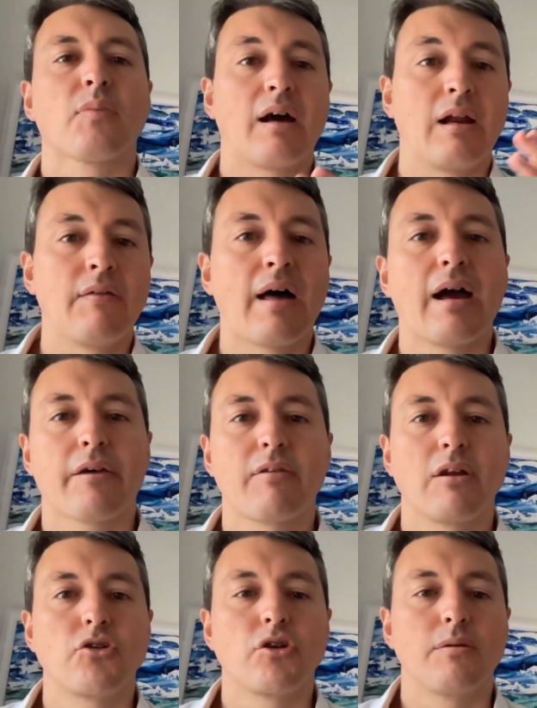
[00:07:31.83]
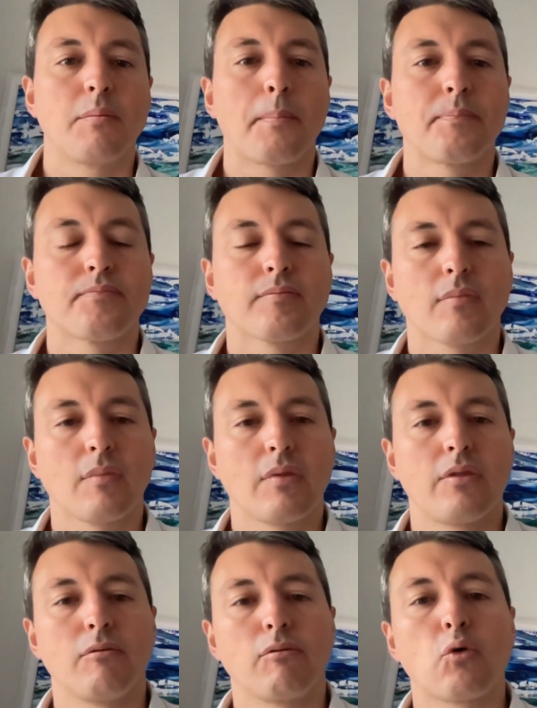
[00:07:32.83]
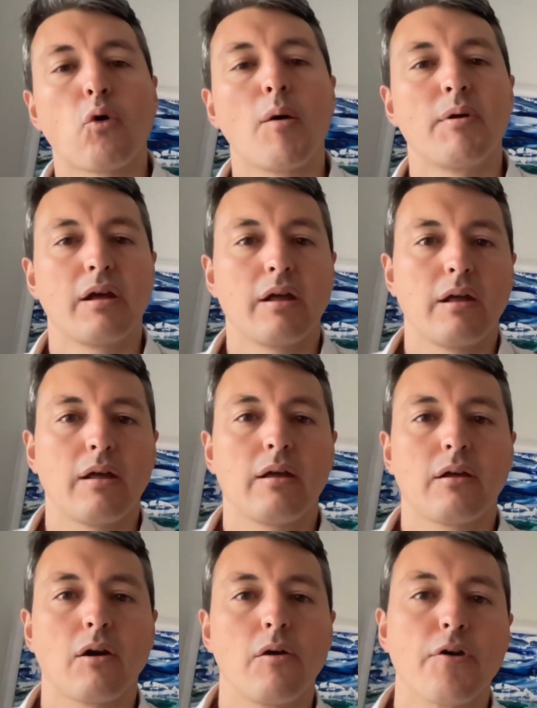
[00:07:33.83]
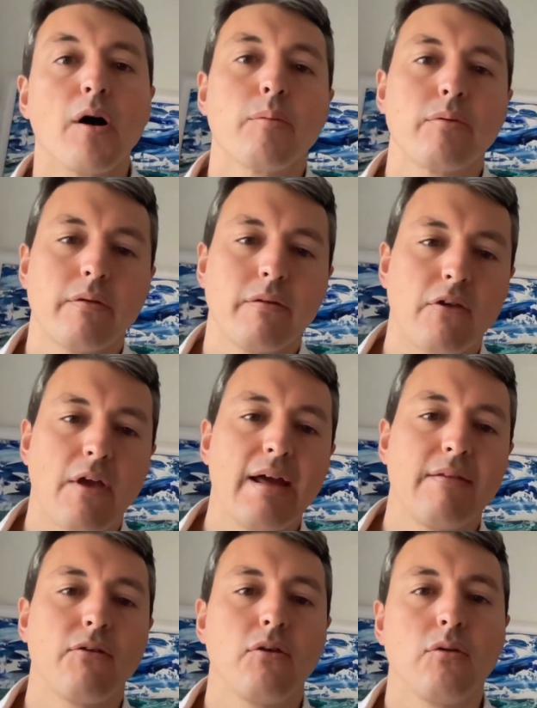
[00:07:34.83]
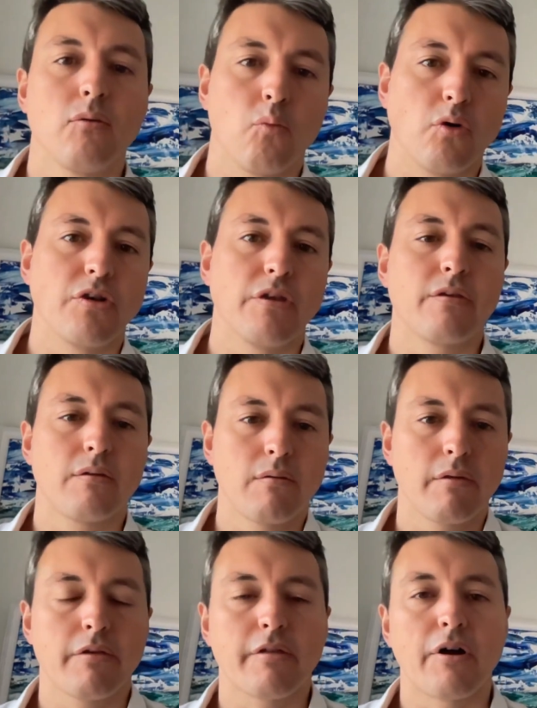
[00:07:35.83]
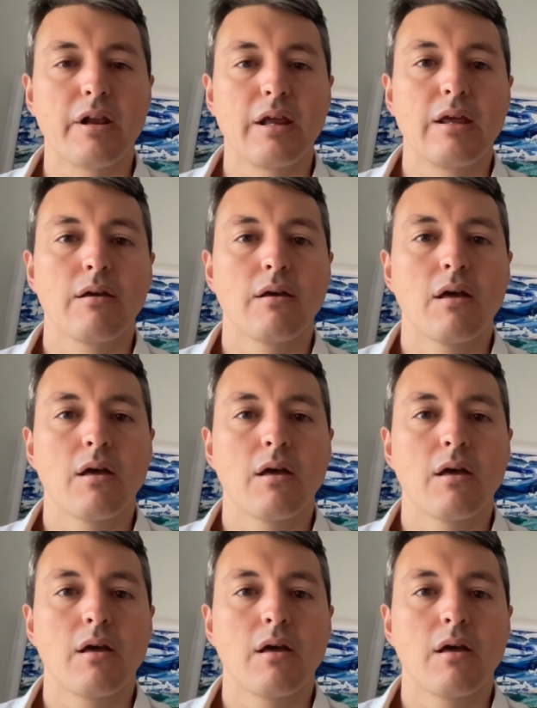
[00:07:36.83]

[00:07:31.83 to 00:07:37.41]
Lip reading: And in that extension, the requirement goes up to A2, which is slightly